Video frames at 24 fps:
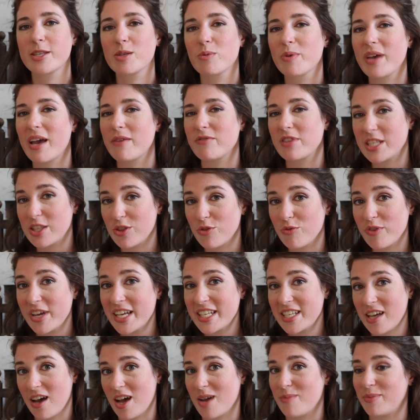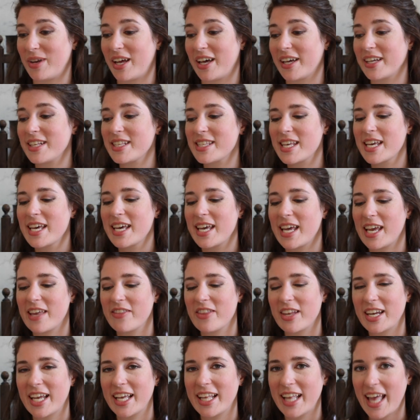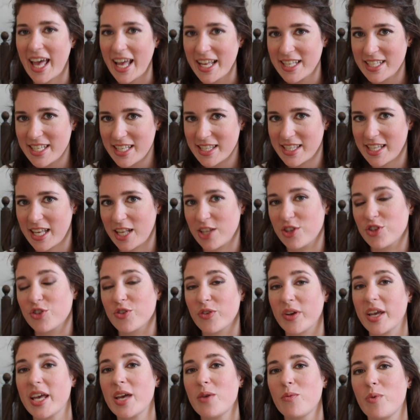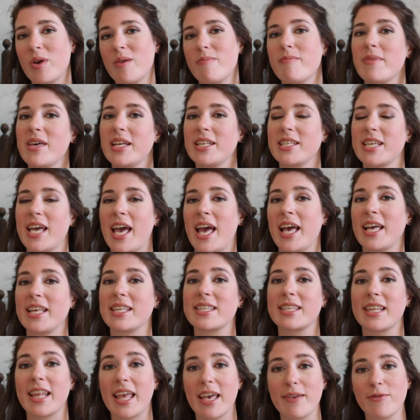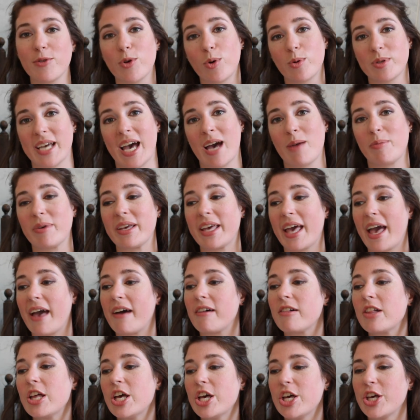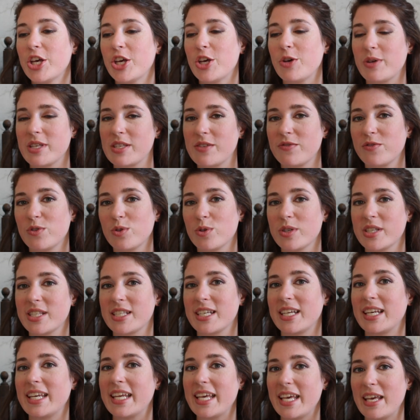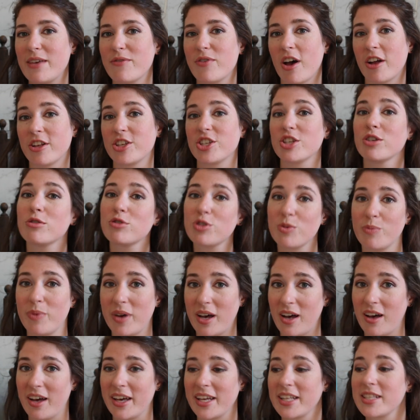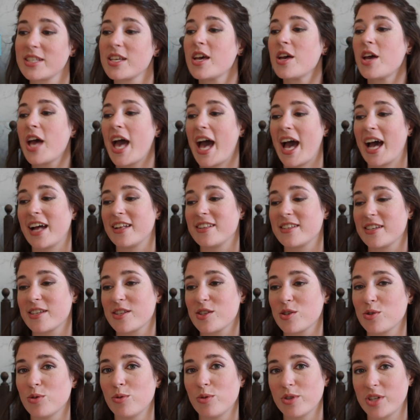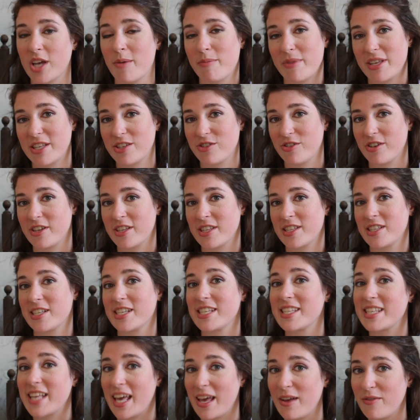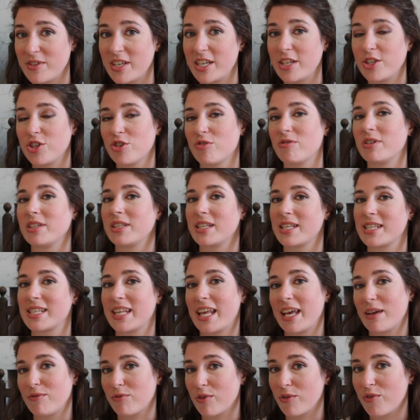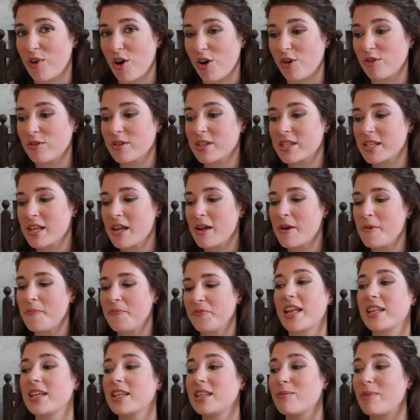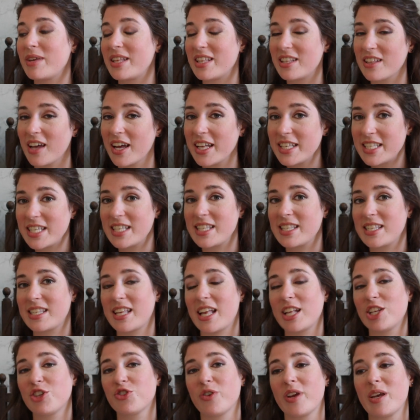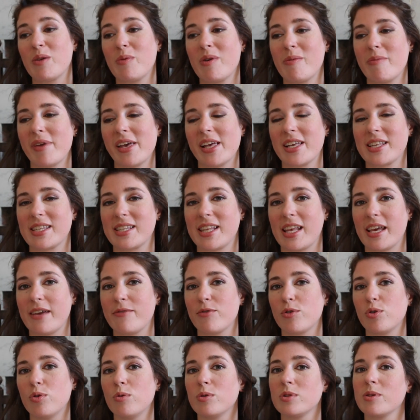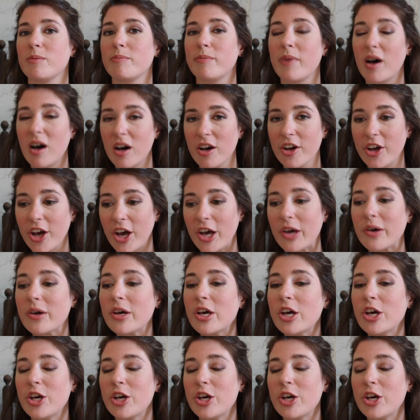So we have these three timelines. In the late 18th century, we meet a slave called Abigail, who is forced to leave her children behind and escort her mistress to safety during the slave revolts. Then in the mid 19th century, we meet a slave called Margot,